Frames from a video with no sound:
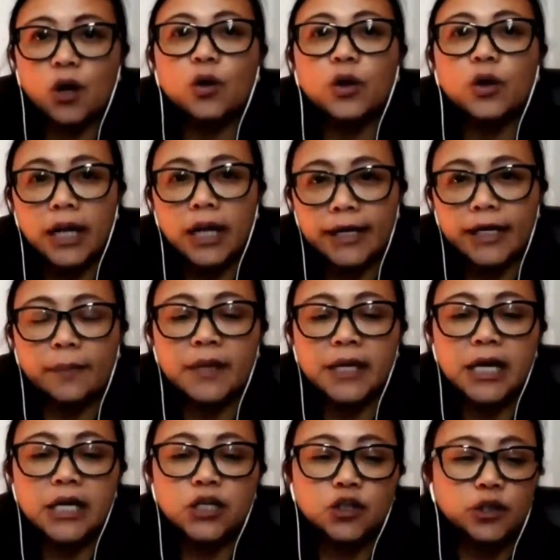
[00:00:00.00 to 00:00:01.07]
online
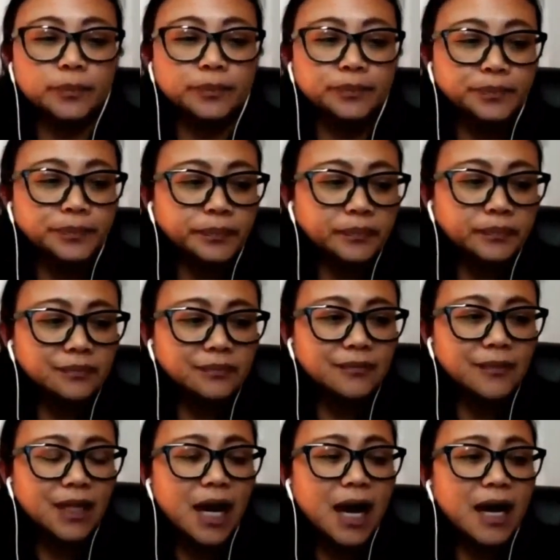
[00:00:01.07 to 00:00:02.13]
application,
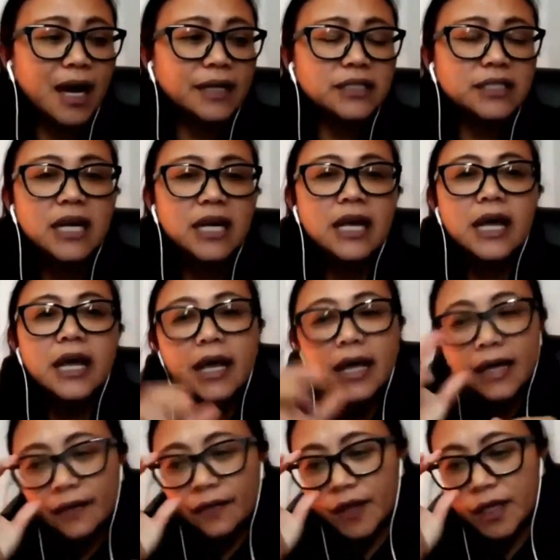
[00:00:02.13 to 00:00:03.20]
and
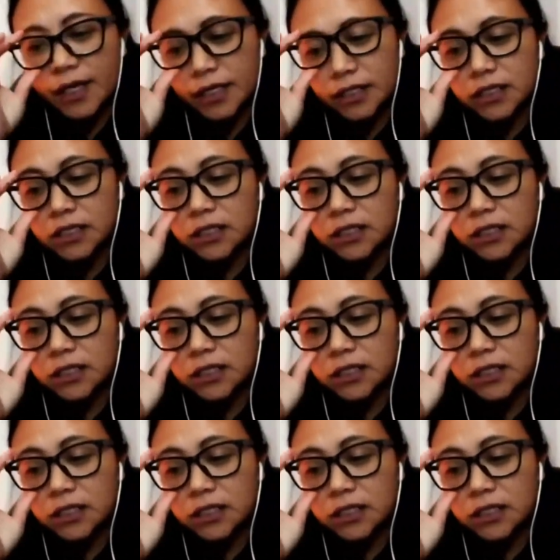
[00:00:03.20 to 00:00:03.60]
this